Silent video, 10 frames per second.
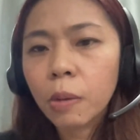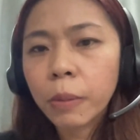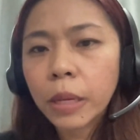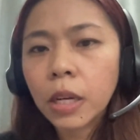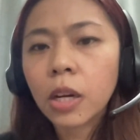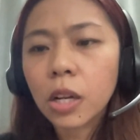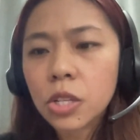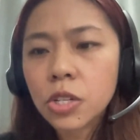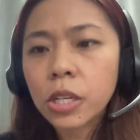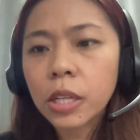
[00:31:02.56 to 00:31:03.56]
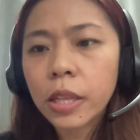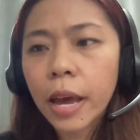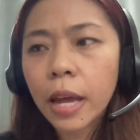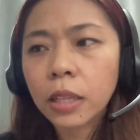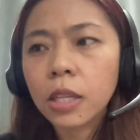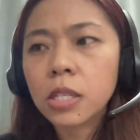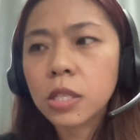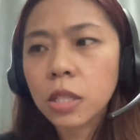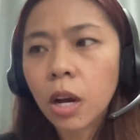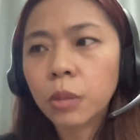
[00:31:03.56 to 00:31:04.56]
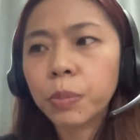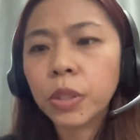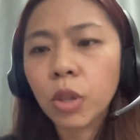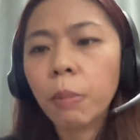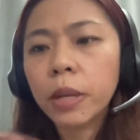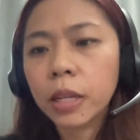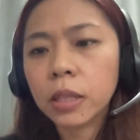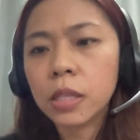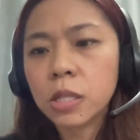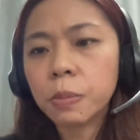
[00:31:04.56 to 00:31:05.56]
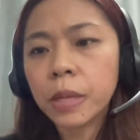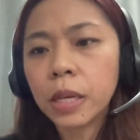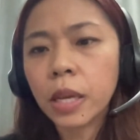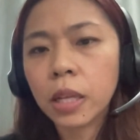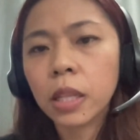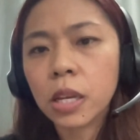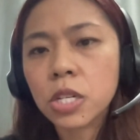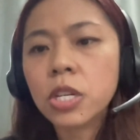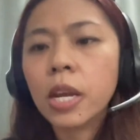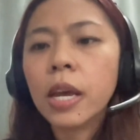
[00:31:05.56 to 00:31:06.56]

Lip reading: in a country that does not predominantly speak English.